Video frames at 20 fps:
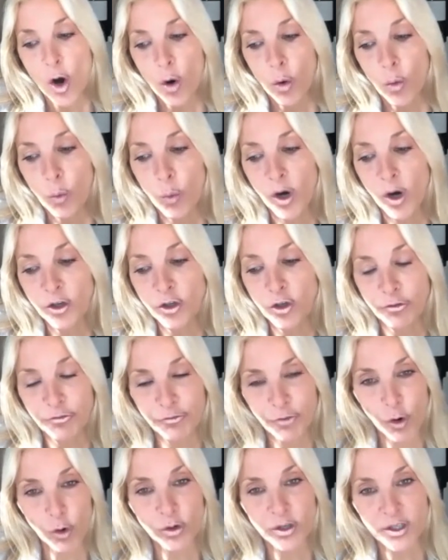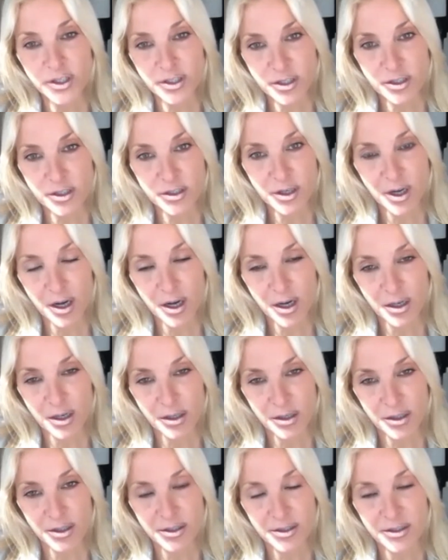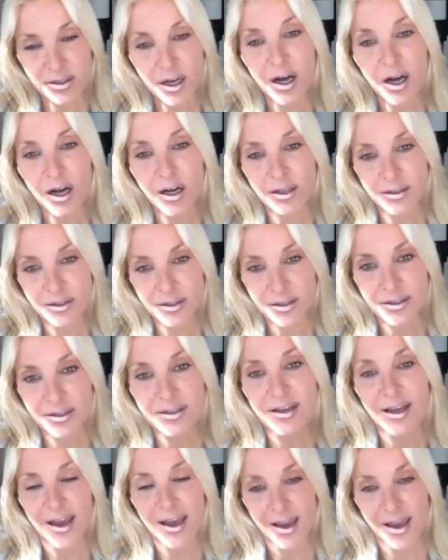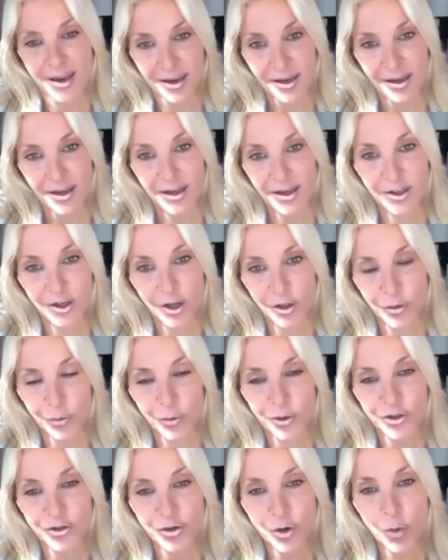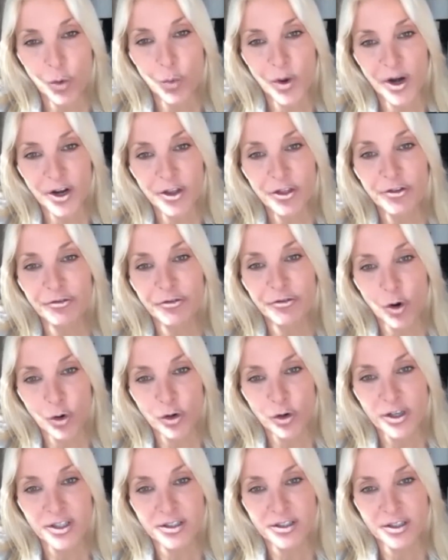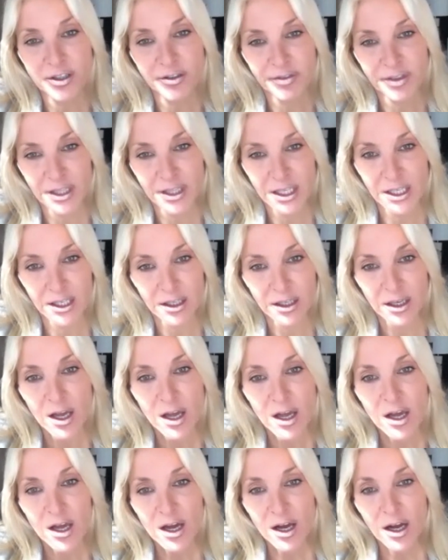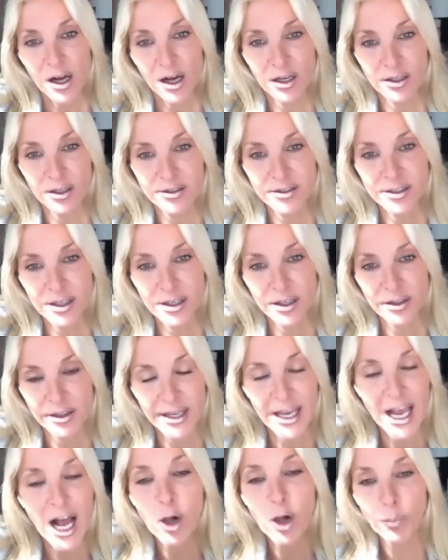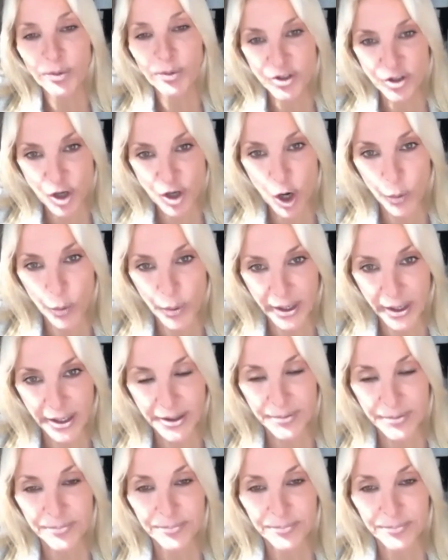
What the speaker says: what your focus is on today. In other words, where the focus of the help is going.